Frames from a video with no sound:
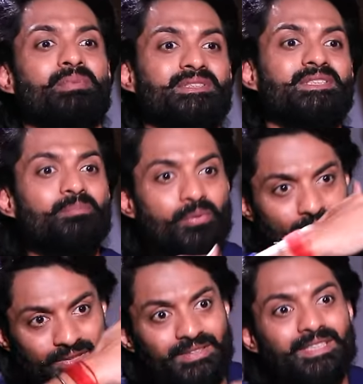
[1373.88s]
there's a
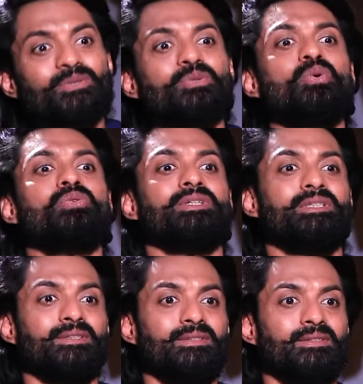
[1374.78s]
process that should go with.
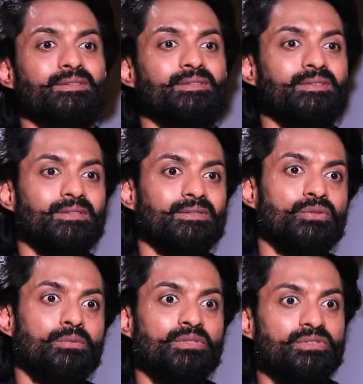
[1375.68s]
So
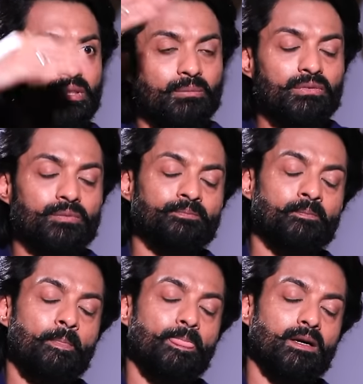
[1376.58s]
means
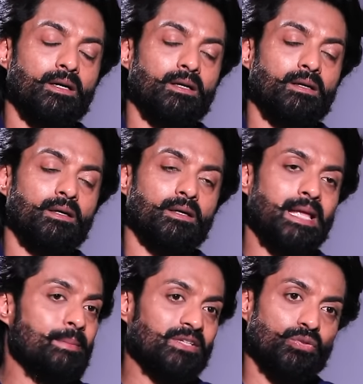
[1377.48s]

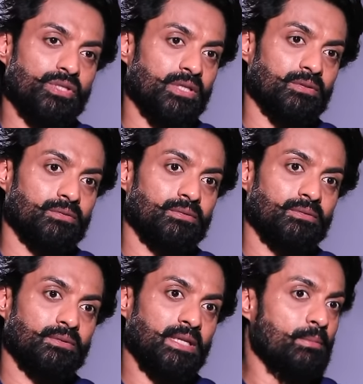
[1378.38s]
climax shoot chesam.
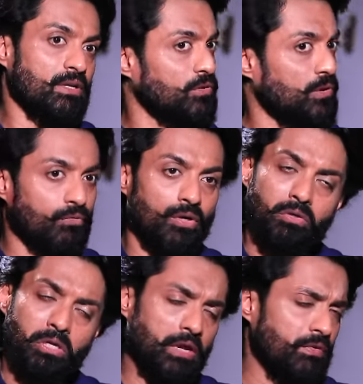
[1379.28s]
Climax you have got
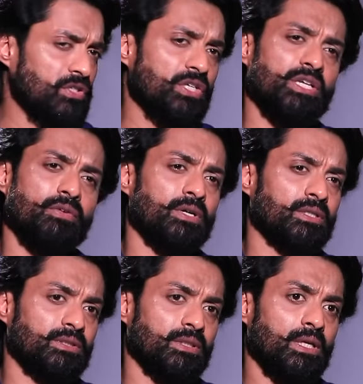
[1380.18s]
heavy CGI works.
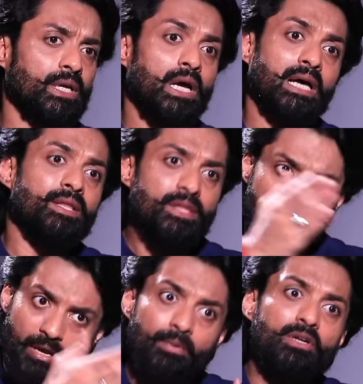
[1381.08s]
Adantha me
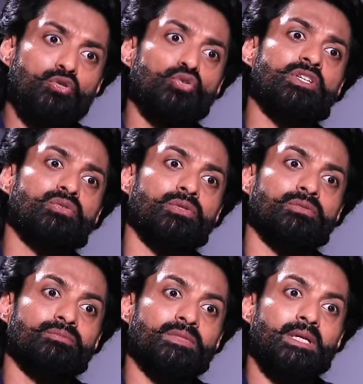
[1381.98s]
April lo shoot chesukunnam
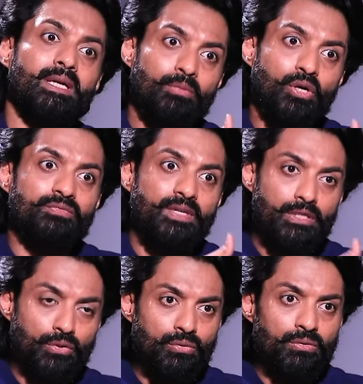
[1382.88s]
because we
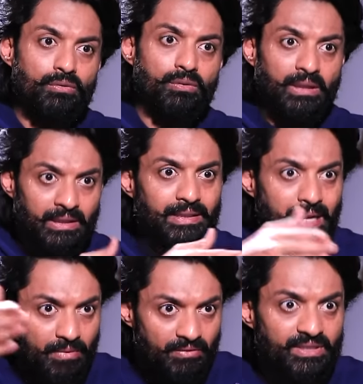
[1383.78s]
knew in the
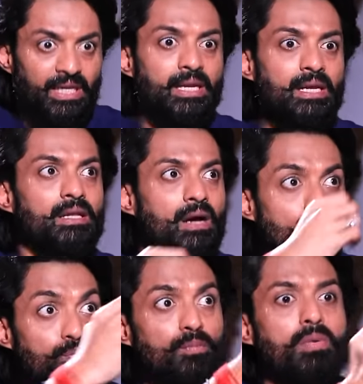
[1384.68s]
time isthene
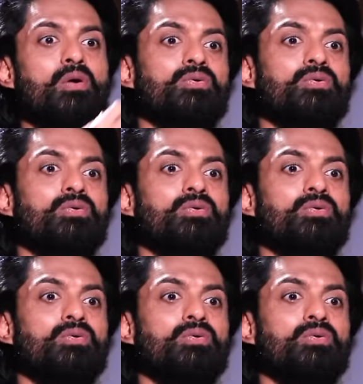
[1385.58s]
output baaguntundi,